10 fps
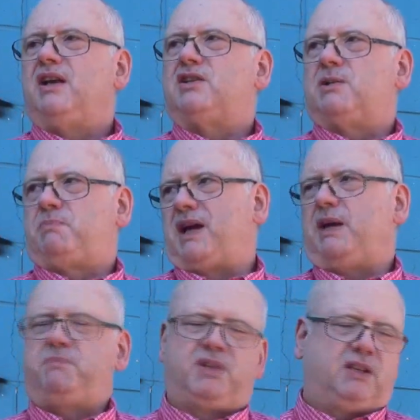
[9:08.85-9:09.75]
It's a
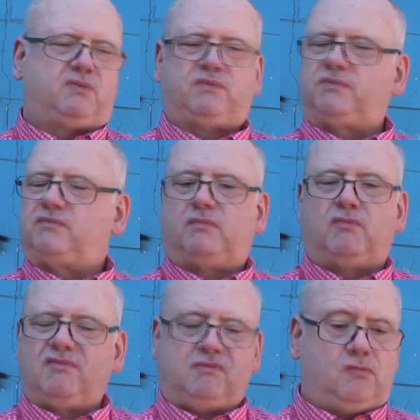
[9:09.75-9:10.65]
pipe that,
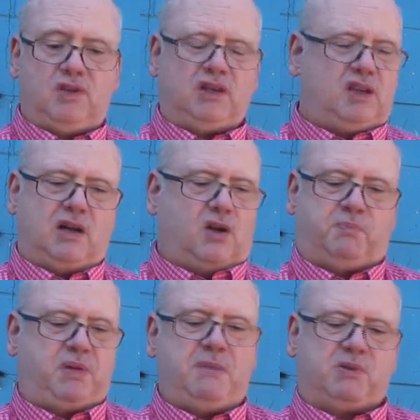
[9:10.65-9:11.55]
you know,
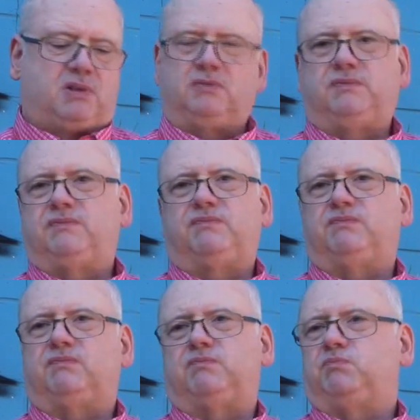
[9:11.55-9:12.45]
people
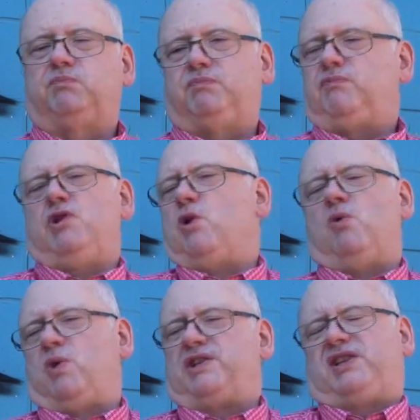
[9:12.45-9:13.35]

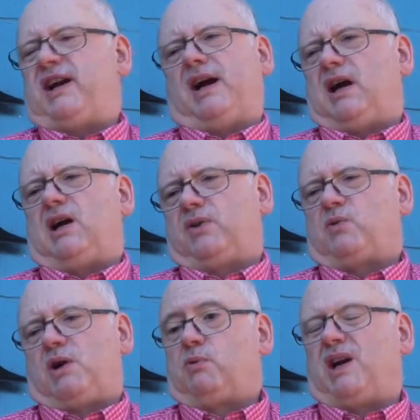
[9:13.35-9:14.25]
knew was there
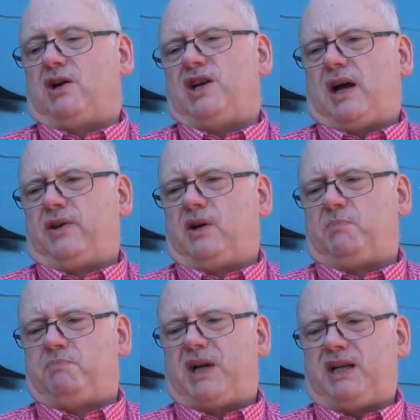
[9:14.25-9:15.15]
one way or another,
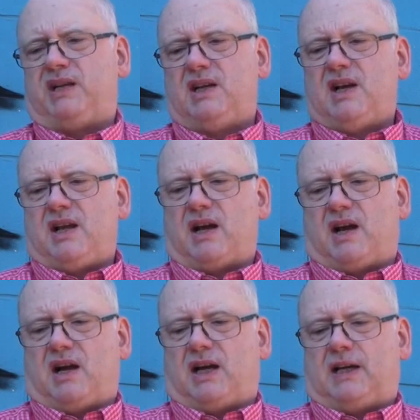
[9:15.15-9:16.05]
but
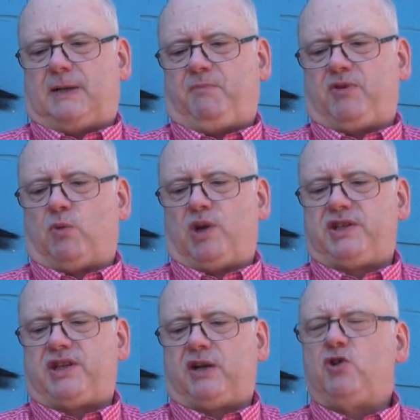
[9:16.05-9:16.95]

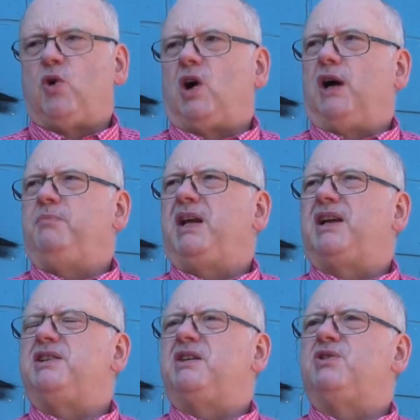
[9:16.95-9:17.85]
was ignored
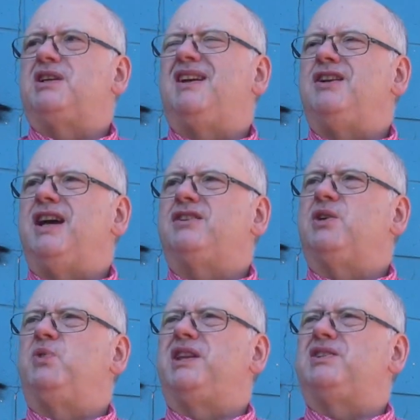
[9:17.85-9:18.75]
because it was
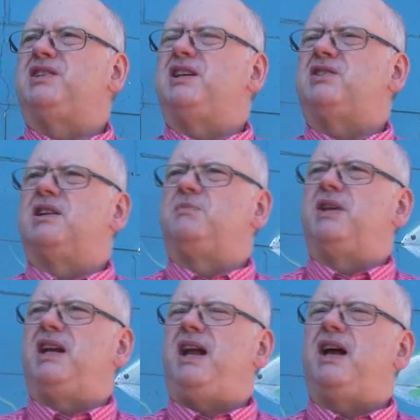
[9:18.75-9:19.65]
connected with a system
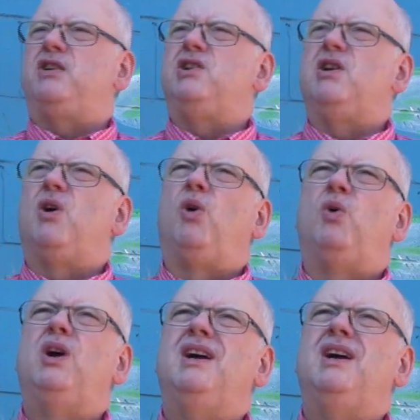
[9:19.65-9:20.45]
that had no